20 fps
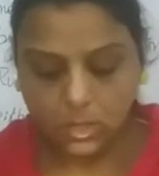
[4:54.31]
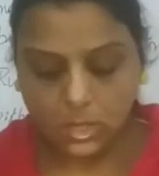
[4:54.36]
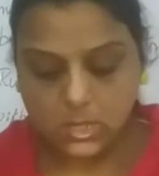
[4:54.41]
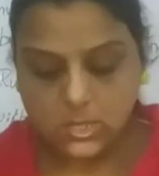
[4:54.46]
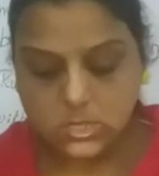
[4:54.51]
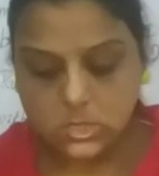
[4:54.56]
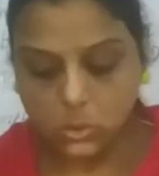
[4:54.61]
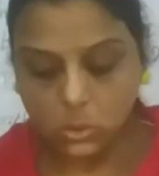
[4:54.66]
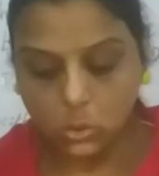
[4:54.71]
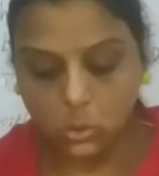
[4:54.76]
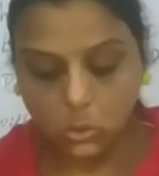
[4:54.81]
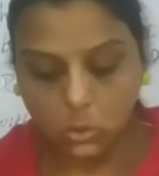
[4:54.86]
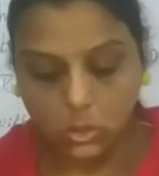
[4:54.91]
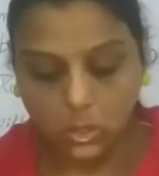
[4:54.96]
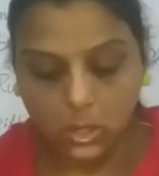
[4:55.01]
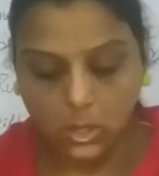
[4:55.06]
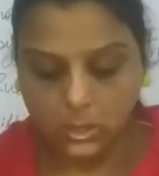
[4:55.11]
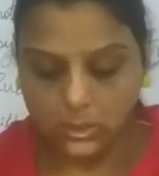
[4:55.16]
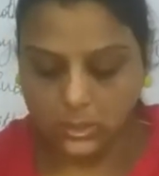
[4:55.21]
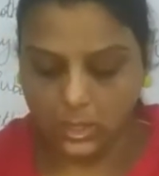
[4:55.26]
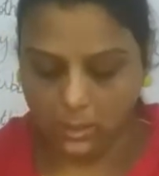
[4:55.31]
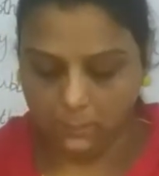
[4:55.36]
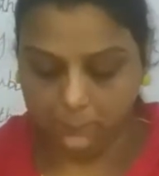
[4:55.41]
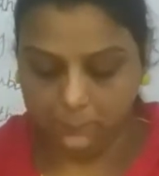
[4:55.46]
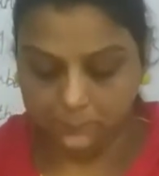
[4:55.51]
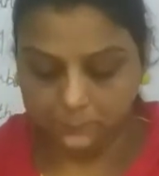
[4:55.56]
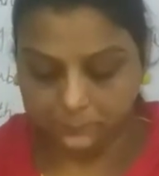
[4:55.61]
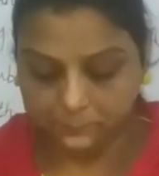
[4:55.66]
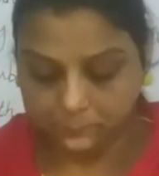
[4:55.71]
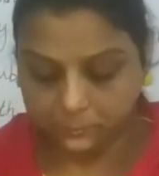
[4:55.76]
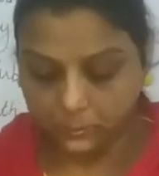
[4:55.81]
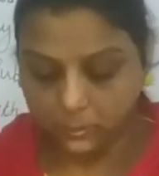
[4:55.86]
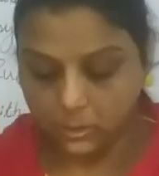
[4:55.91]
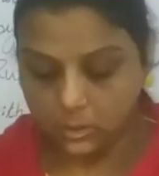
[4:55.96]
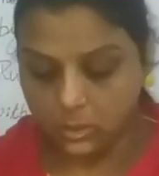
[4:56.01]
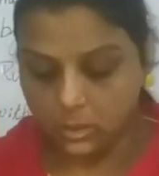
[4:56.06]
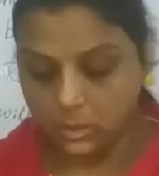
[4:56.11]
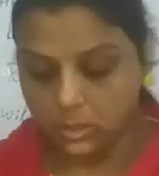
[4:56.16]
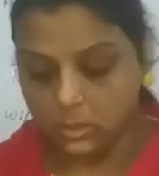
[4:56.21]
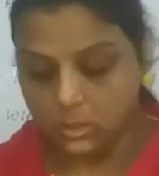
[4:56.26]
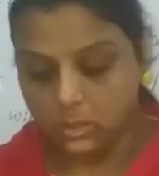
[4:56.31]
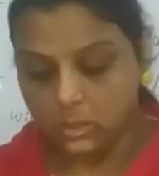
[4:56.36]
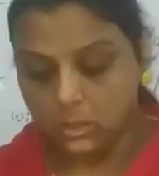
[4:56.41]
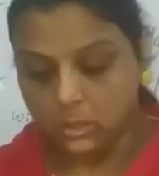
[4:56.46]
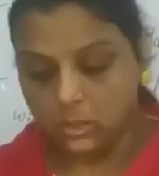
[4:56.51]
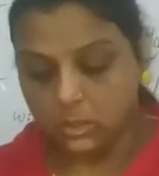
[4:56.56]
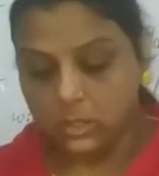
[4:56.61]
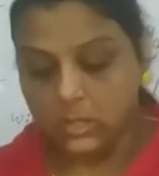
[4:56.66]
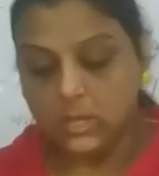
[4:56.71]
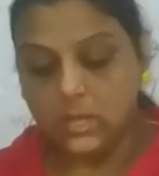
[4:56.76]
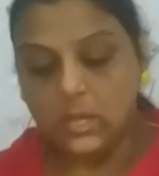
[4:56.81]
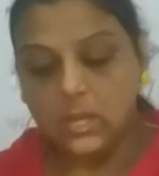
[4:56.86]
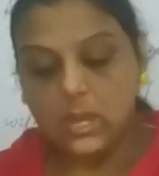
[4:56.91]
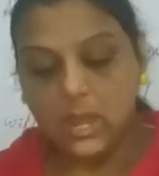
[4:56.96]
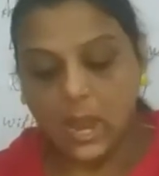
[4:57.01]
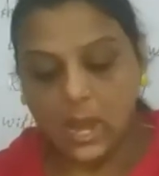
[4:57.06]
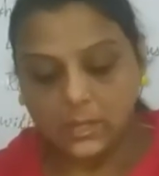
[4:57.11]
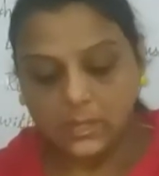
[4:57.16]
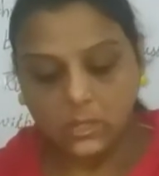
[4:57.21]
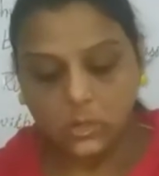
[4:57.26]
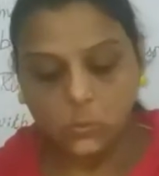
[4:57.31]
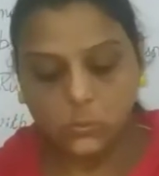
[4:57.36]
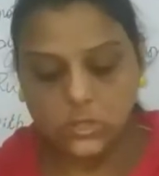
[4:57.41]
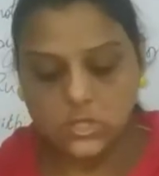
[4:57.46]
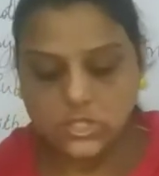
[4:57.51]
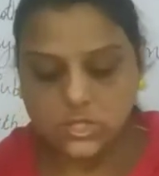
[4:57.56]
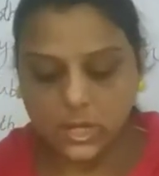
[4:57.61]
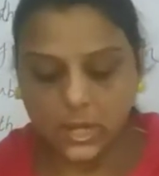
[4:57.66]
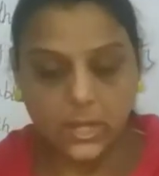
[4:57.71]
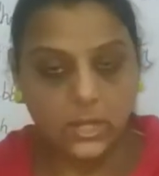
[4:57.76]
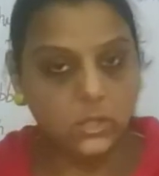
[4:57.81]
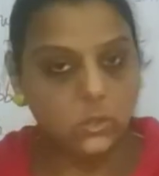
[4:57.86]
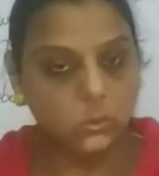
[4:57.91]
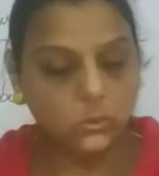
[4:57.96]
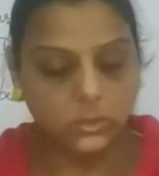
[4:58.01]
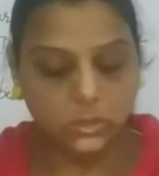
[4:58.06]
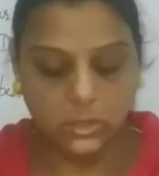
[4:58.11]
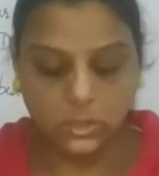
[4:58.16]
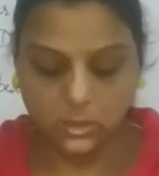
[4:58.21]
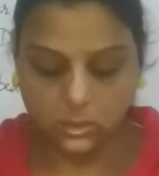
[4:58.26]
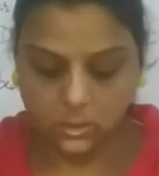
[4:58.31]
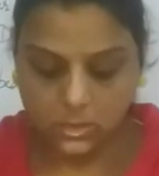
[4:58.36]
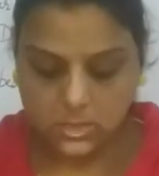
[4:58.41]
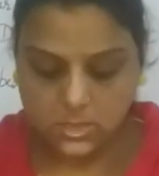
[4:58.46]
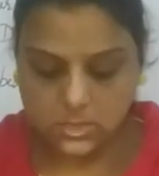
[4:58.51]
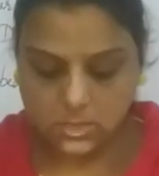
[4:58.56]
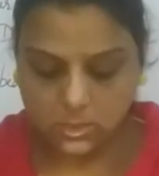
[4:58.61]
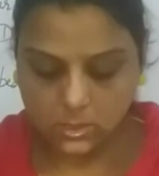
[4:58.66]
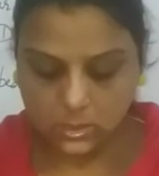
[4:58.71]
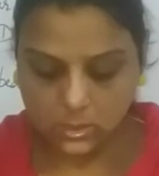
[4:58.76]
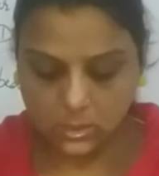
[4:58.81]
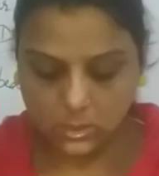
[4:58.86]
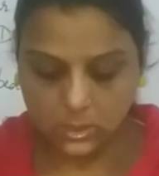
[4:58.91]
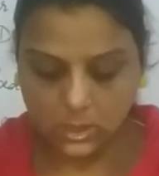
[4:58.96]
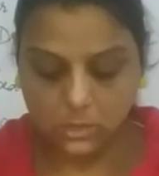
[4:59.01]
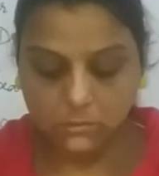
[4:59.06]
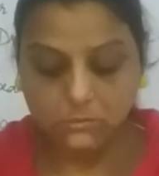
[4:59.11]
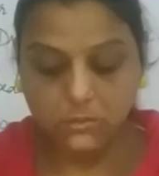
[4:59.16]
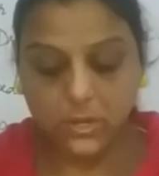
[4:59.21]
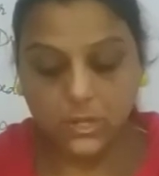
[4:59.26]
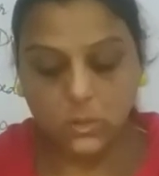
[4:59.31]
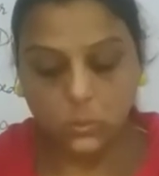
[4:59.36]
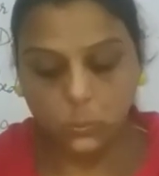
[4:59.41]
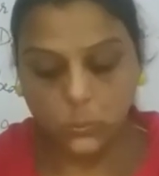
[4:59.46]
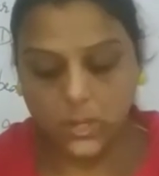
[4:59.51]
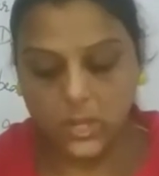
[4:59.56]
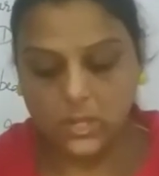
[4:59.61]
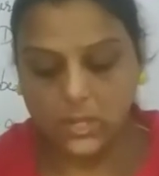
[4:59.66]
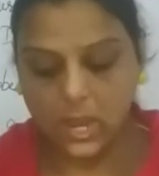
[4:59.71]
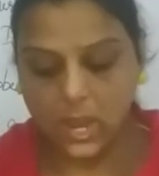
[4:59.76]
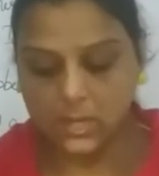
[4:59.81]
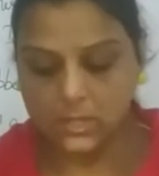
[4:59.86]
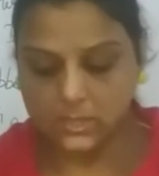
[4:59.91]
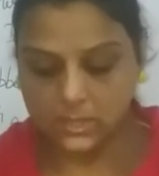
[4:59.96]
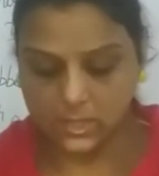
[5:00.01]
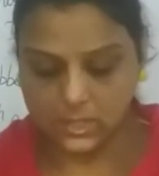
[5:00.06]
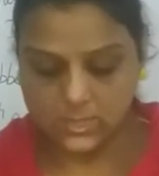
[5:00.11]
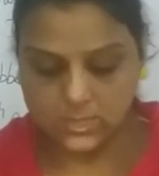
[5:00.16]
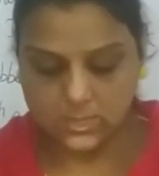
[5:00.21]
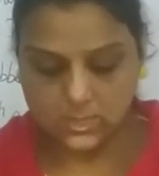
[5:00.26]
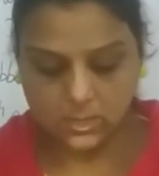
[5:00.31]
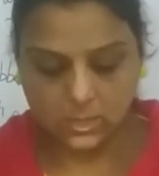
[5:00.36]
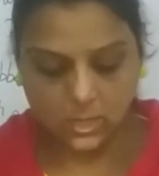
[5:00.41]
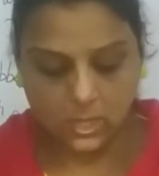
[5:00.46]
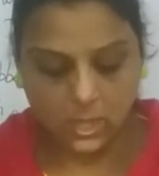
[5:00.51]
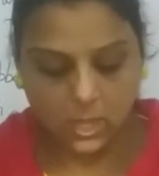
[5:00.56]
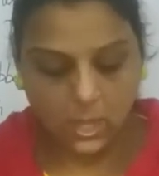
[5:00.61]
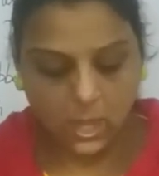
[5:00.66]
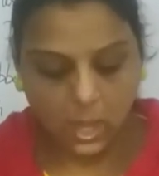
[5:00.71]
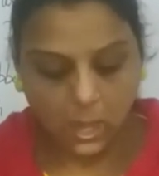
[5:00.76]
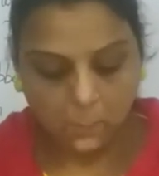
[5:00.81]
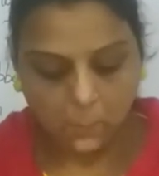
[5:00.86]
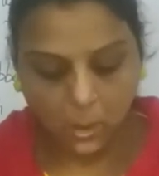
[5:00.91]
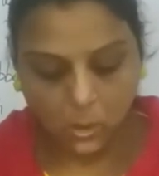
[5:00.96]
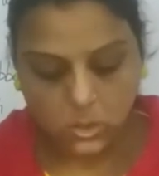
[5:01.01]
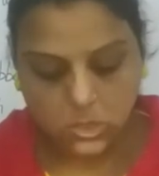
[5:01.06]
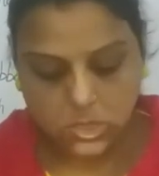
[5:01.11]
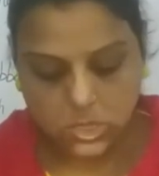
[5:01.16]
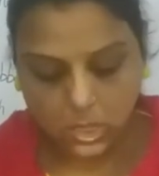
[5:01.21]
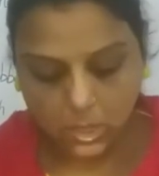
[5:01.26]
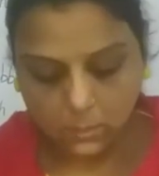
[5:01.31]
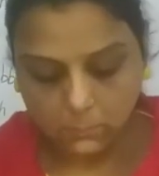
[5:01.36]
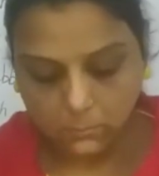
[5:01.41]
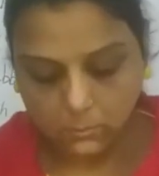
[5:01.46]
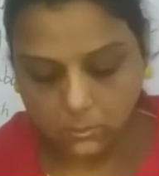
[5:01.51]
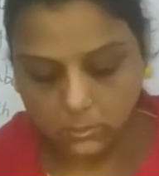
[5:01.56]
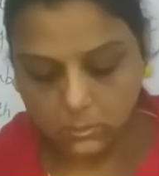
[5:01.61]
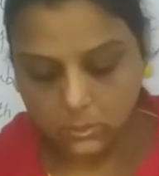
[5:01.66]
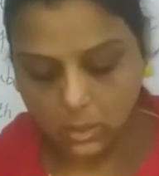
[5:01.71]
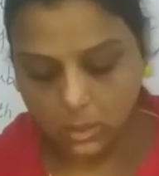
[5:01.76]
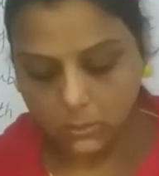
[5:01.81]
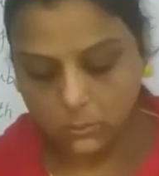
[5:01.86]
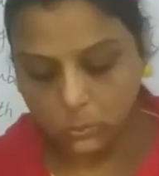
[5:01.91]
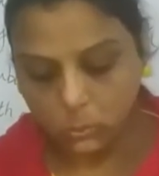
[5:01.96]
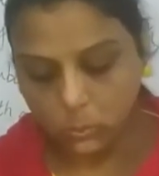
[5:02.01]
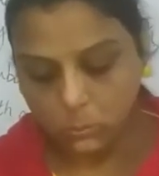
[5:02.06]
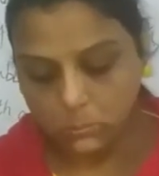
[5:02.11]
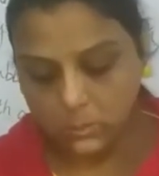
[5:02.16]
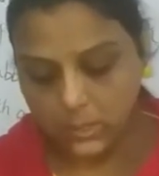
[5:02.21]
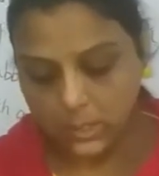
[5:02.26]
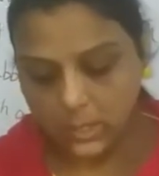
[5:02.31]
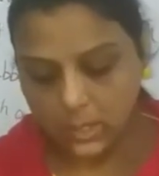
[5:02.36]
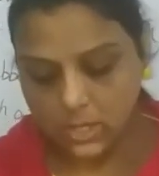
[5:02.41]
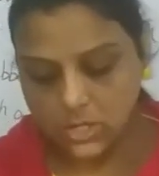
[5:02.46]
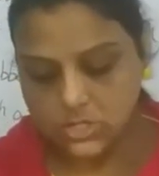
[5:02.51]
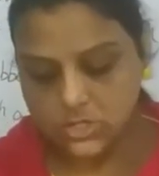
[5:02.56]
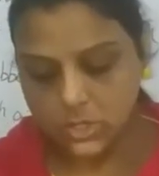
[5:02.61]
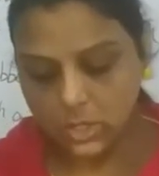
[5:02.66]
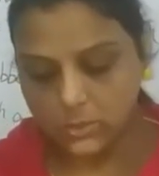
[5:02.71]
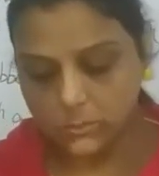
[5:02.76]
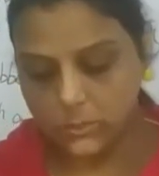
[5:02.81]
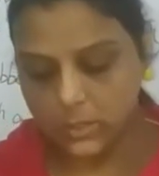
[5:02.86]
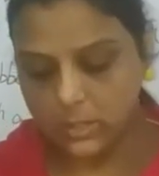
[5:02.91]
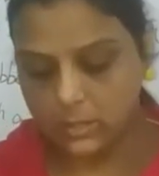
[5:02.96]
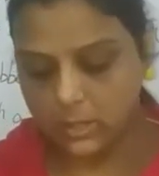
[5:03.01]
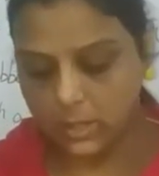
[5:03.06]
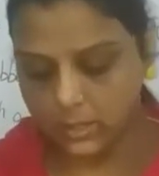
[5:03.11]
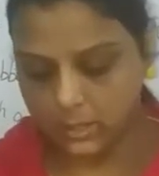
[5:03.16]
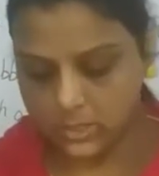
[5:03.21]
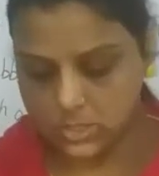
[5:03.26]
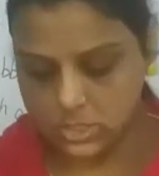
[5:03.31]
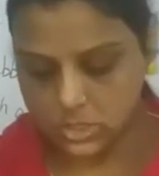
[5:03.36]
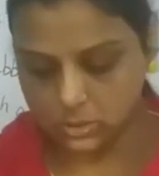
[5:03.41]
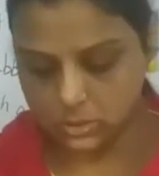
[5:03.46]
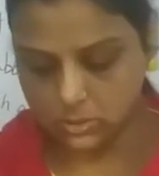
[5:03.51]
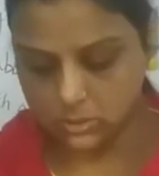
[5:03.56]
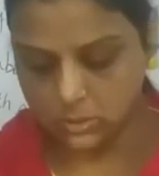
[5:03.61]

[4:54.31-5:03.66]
So, yeah, he handed over the child to the nurse. He felt weak and dazed. About him, the room lay a shuddering litter.